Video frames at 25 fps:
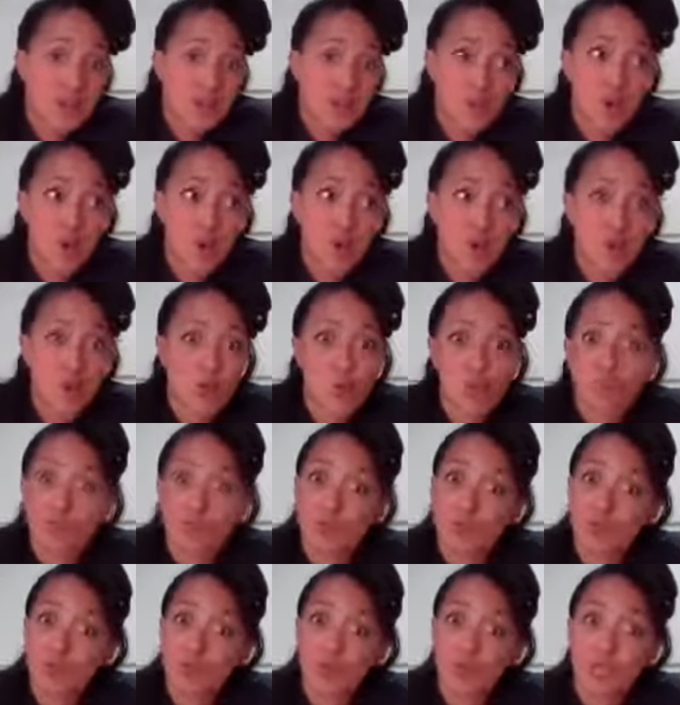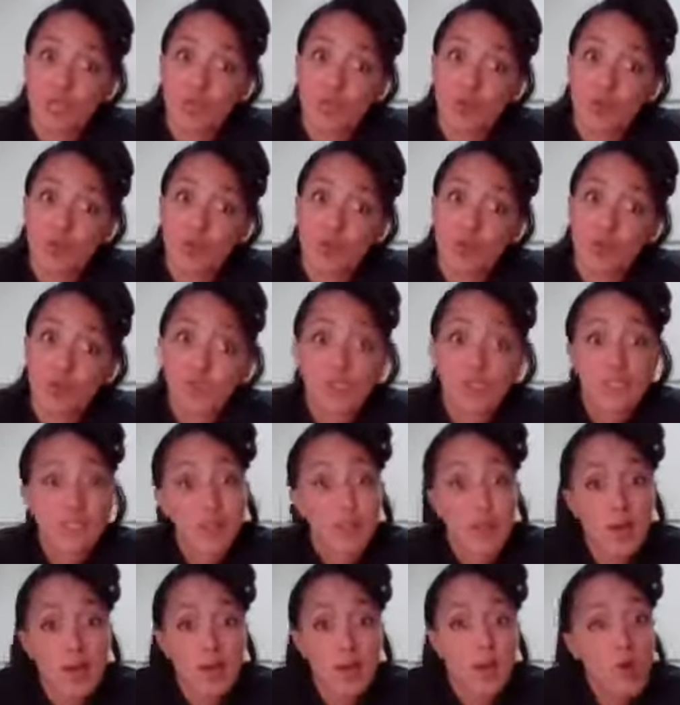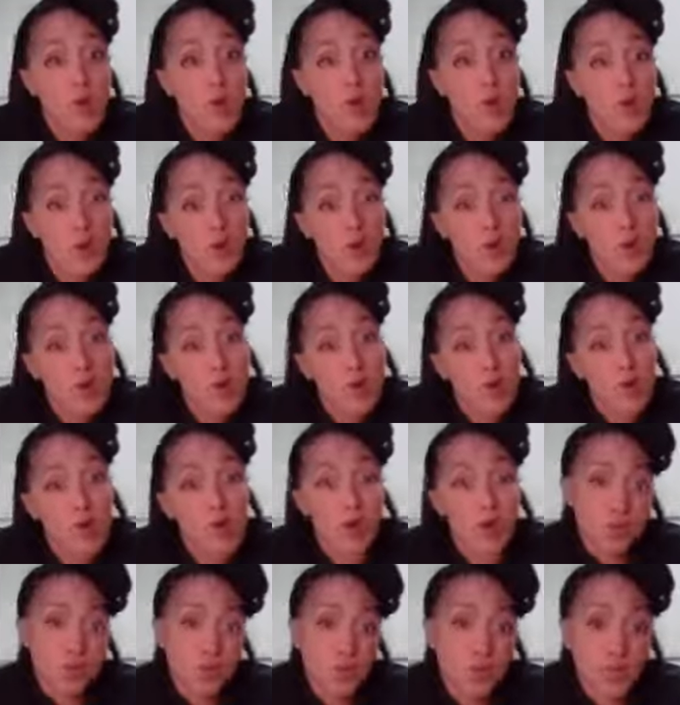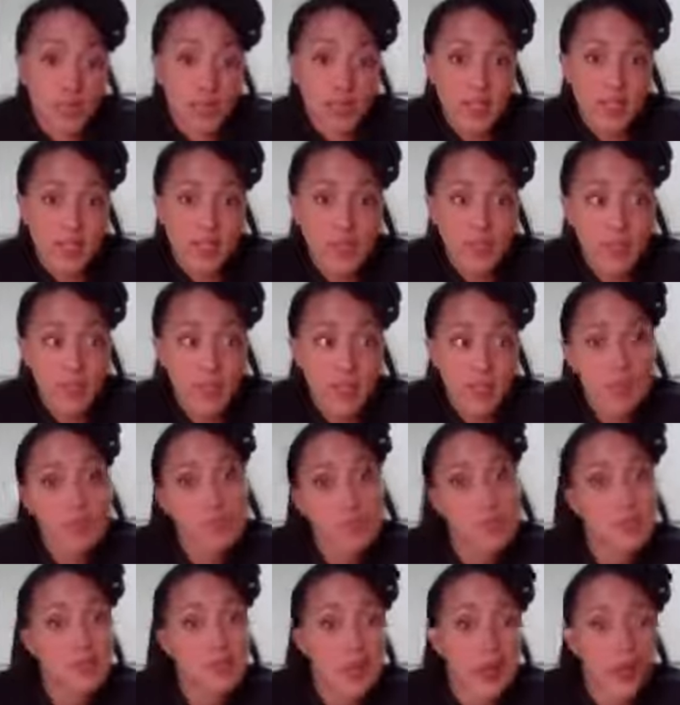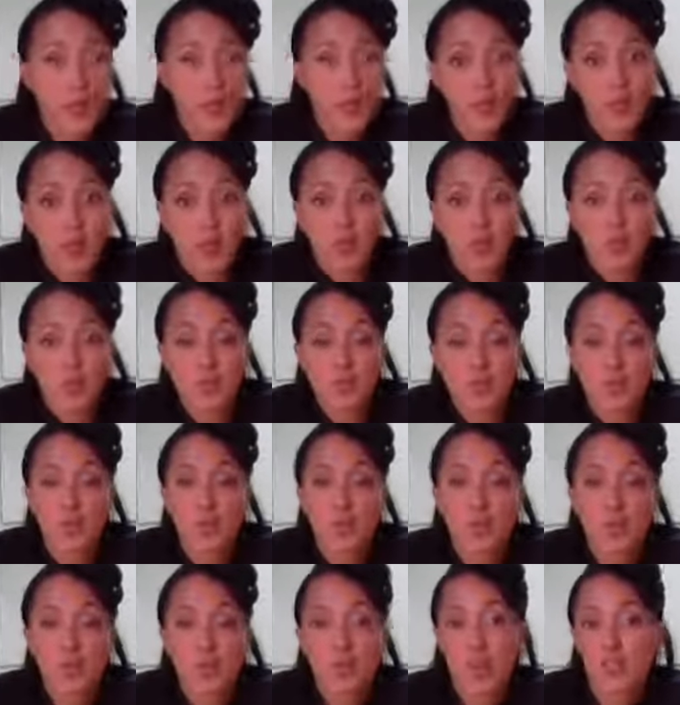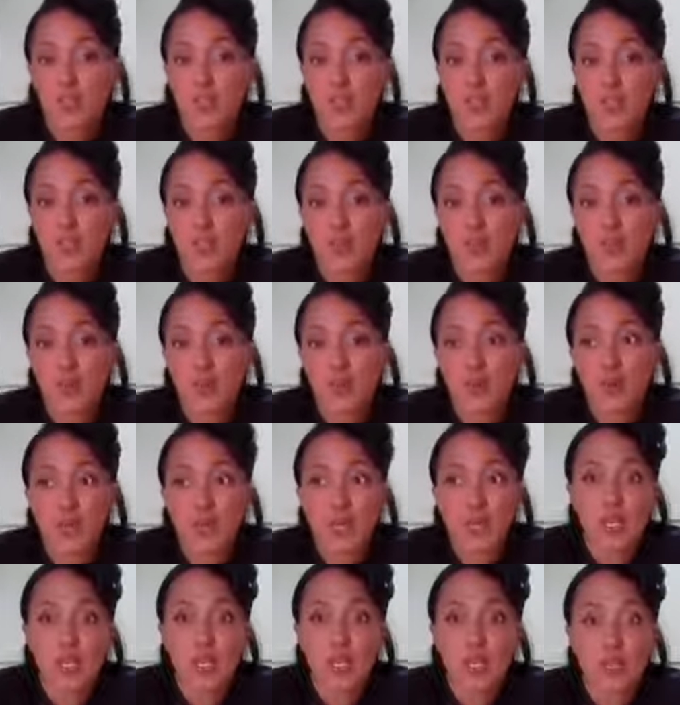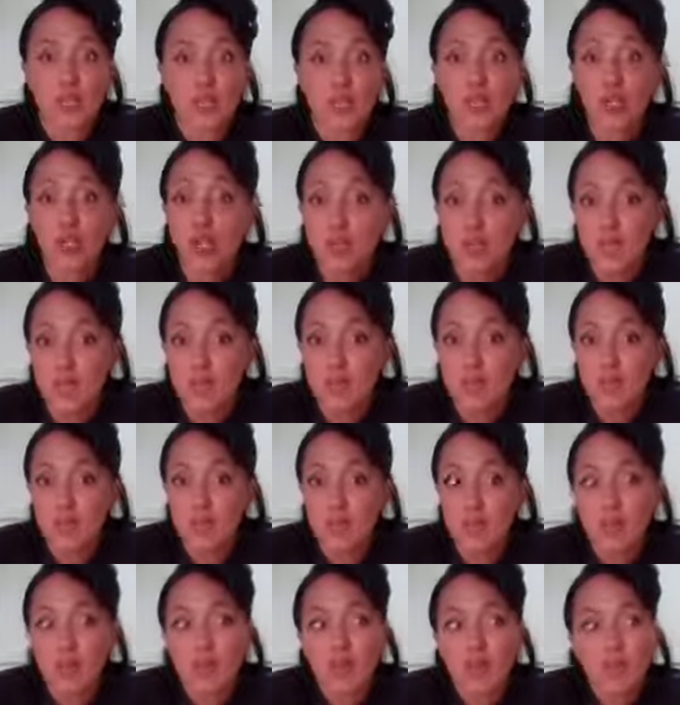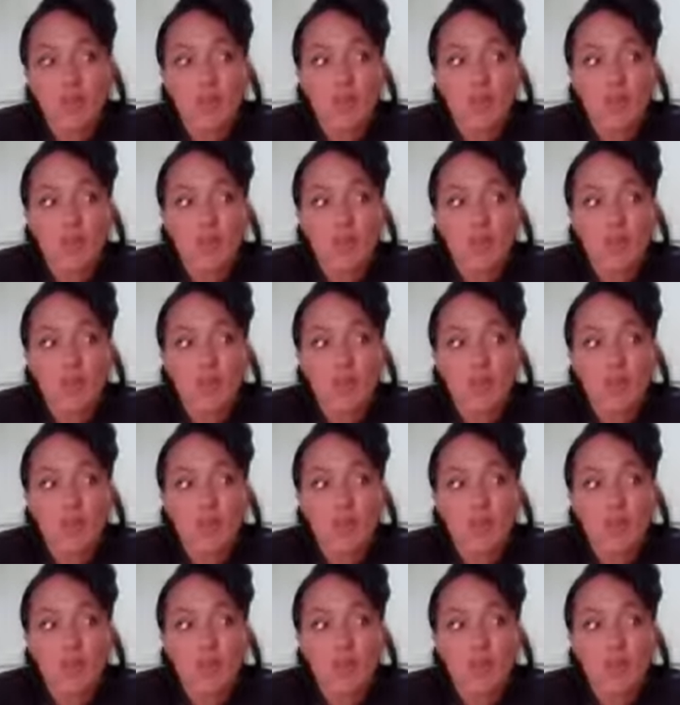So you can use it in lieu of cinnamon or allspice or pumpkin pie spice or whatever it is you're putting in your cookies.